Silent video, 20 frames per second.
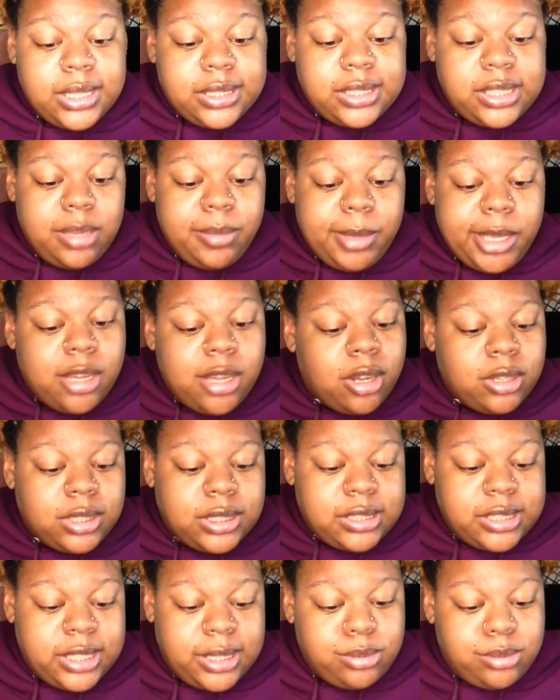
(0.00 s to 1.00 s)
Teami
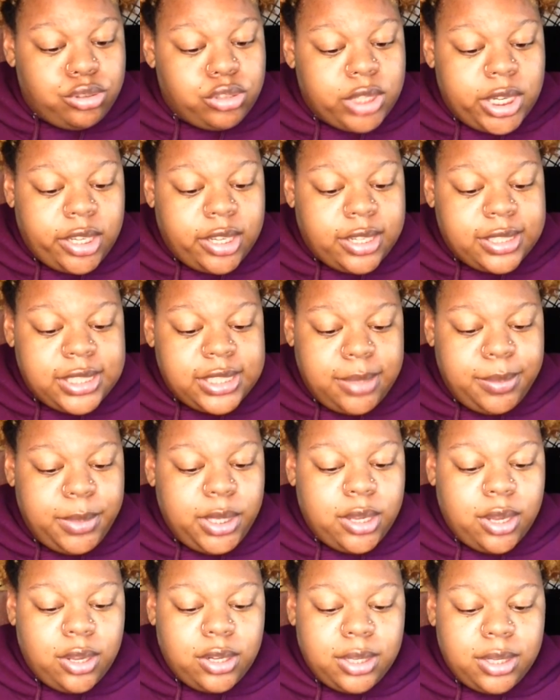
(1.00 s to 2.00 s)
colon tips. Drink your
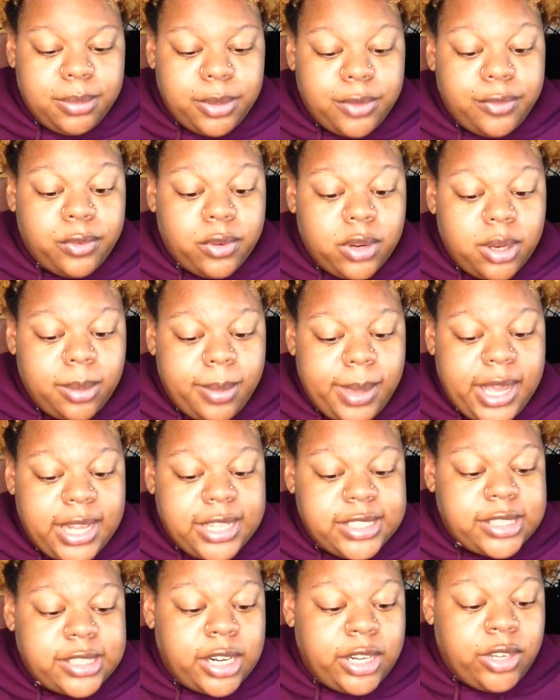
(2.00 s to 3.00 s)
Teami colon before bed,
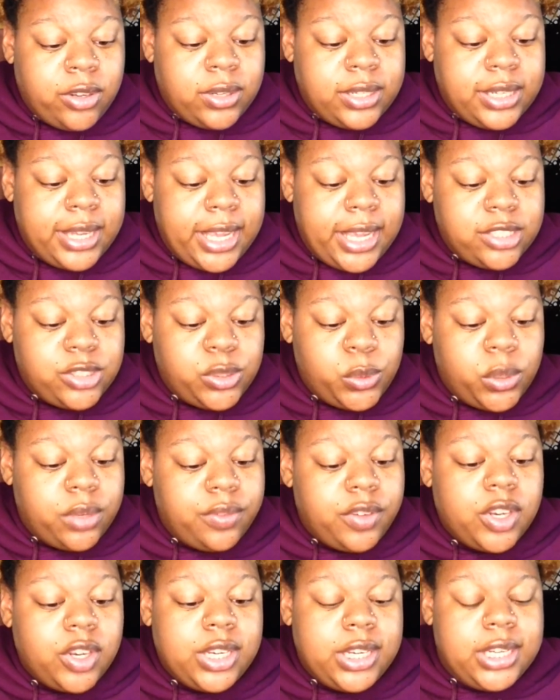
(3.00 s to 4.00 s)
starting on day 2
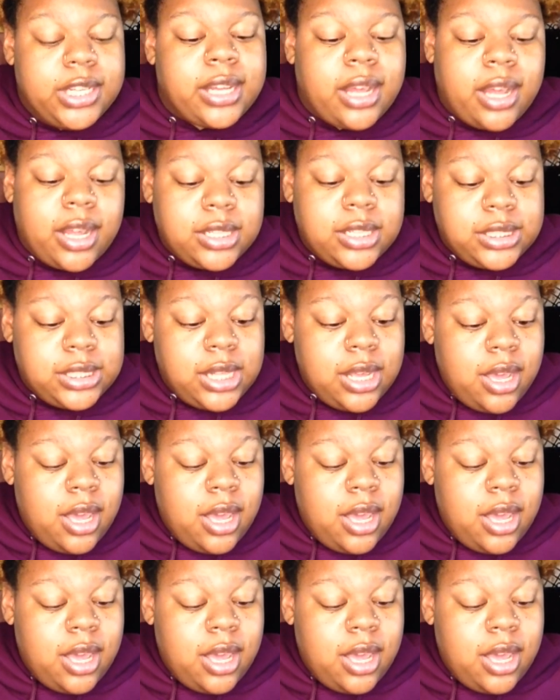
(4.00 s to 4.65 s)
of your detox.